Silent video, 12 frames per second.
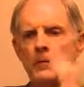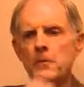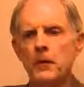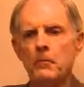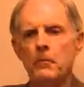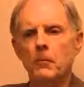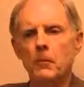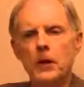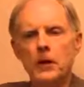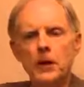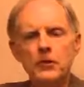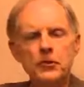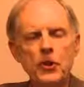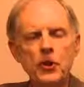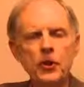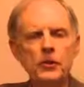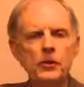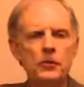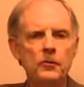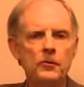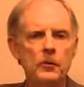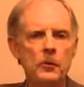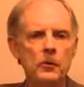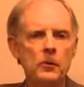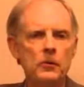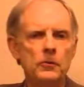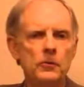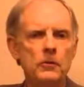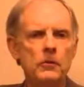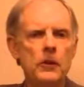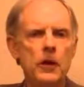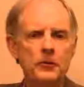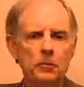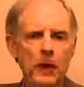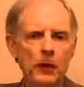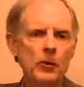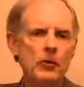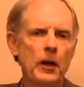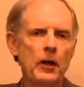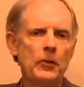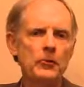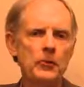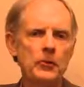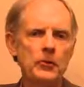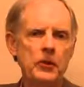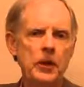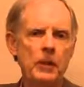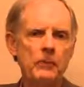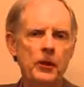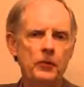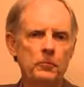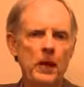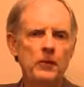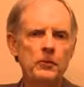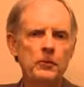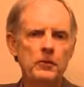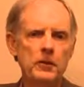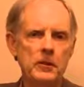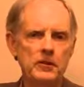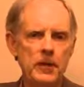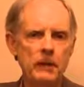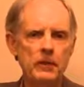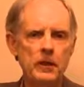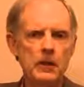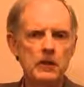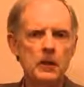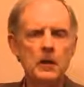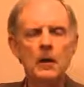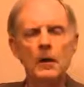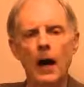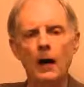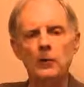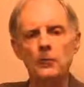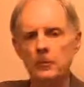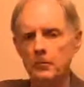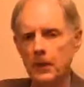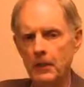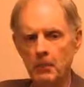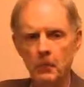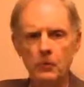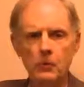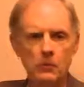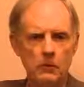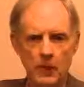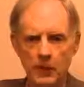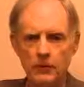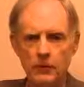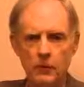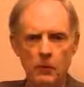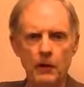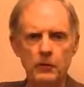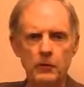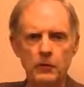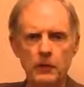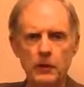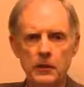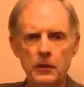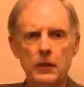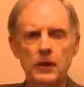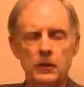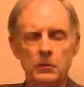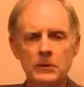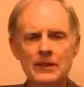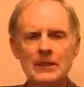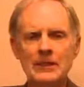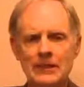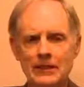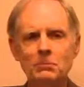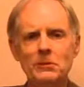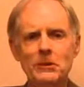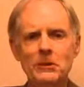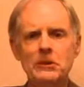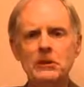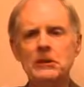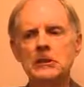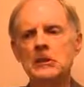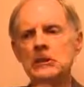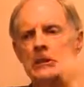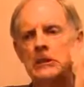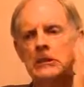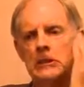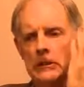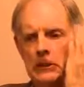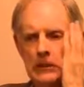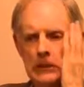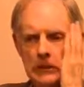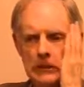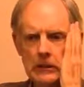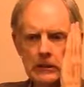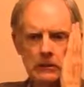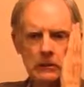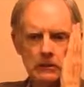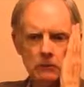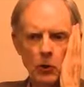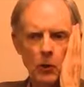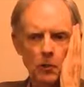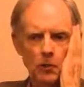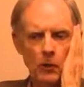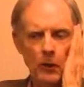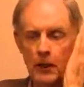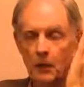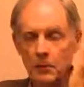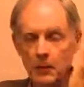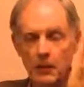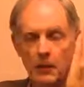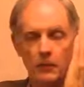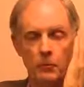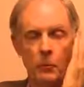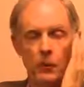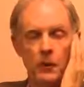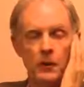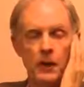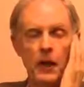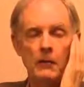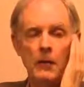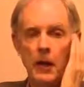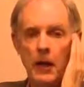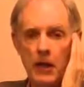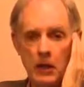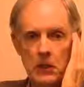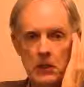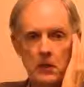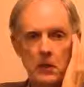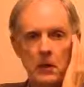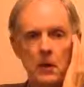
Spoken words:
So when I got started in this field as a periodontist, as a TMJ specialist in the 70s, I would see people who clench or grind their teeth at night, and they're putting a lot of pressure on their head, and they would wake up in the next morning and they'd have headaches.